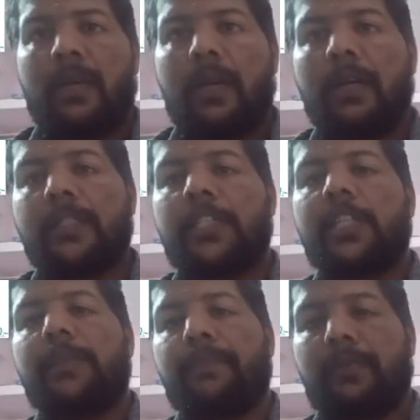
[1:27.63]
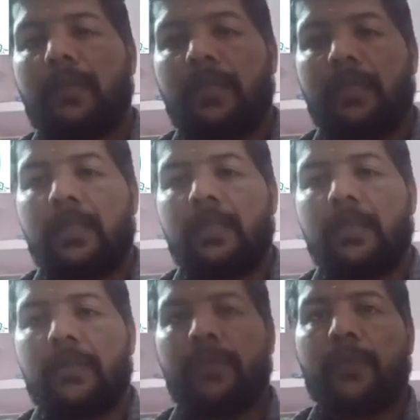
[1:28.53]
or sheep,
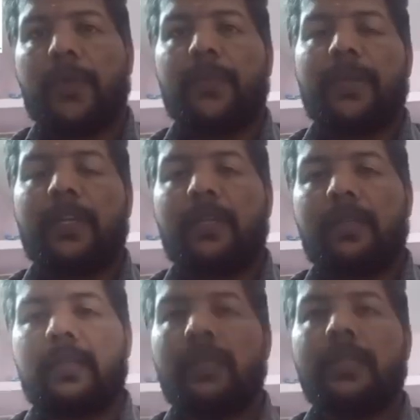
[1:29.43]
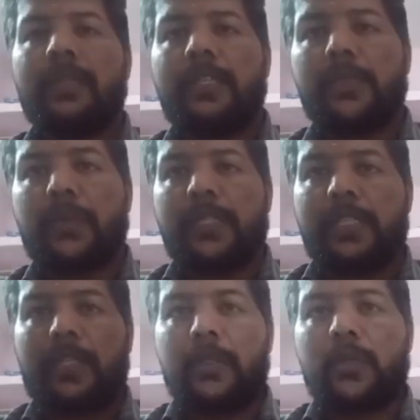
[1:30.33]
when we learn these words
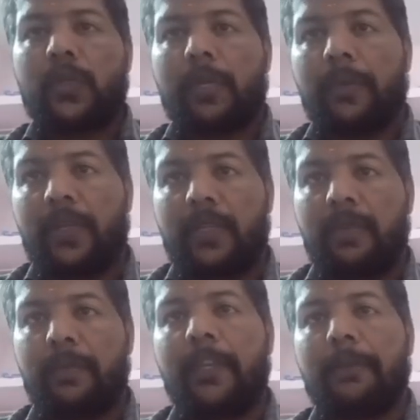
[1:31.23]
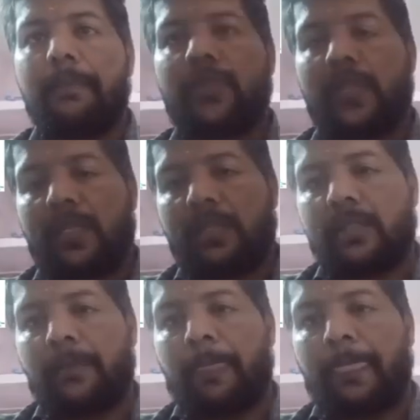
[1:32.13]
they used to communicate make
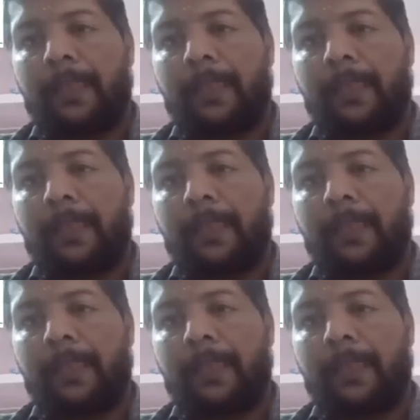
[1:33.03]
mistakes